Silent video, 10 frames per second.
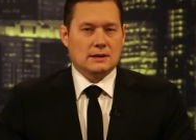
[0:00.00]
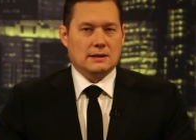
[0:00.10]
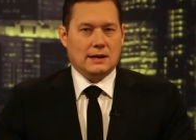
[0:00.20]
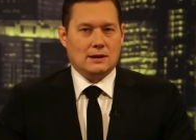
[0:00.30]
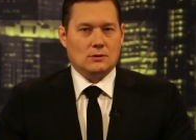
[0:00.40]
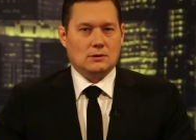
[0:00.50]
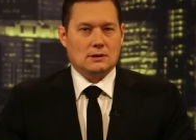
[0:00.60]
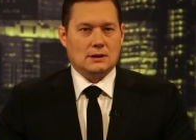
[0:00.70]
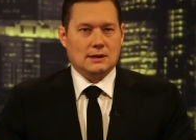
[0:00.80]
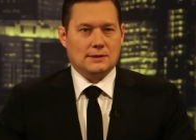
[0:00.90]
Now,
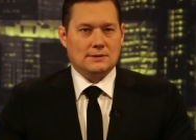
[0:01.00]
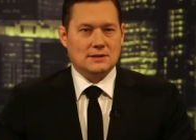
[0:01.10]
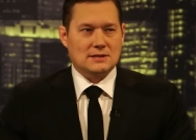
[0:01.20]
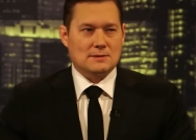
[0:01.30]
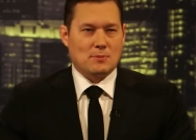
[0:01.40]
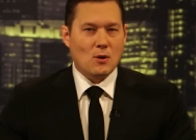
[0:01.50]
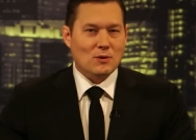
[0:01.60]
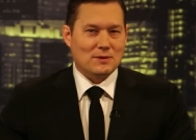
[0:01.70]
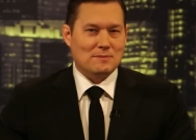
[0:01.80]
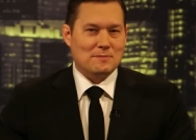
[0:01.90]
uh, this is
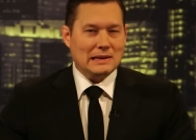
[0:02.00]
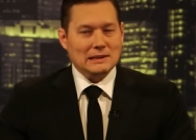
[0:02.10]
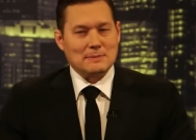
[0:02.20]
important mainly